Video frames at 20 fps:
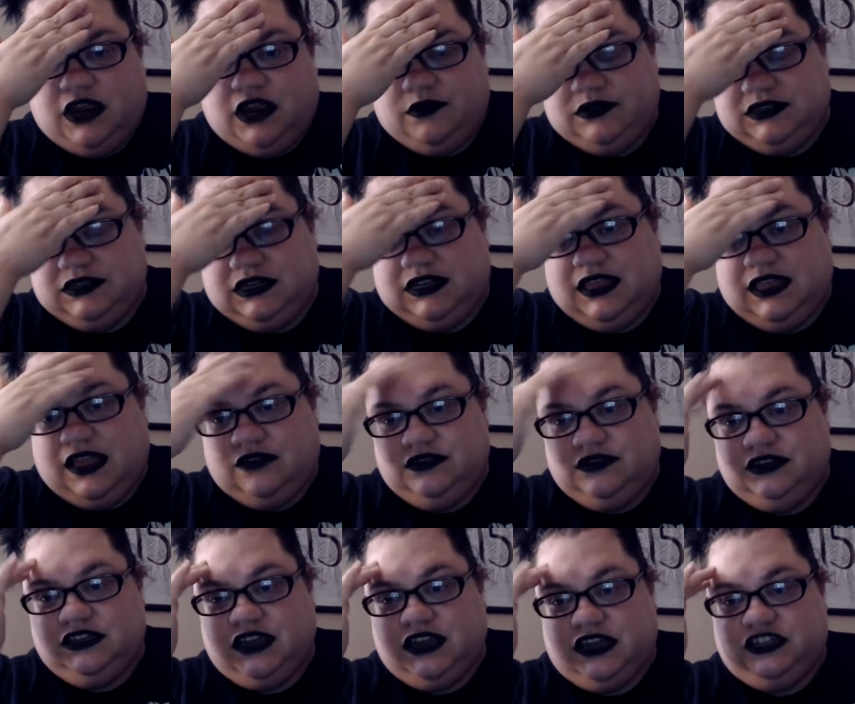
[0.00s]
I wasn't allowed
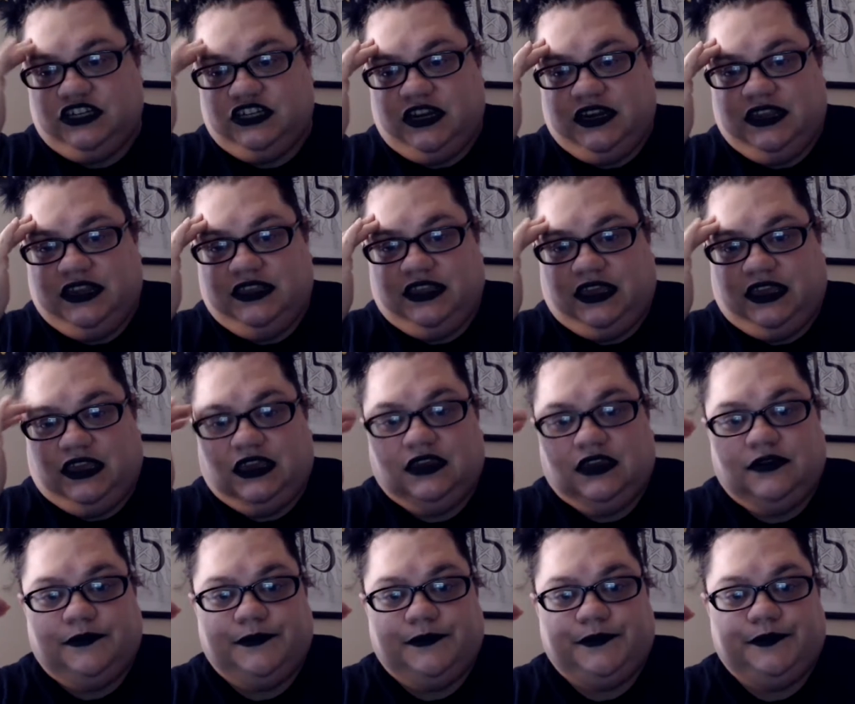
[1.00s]
to touch anything.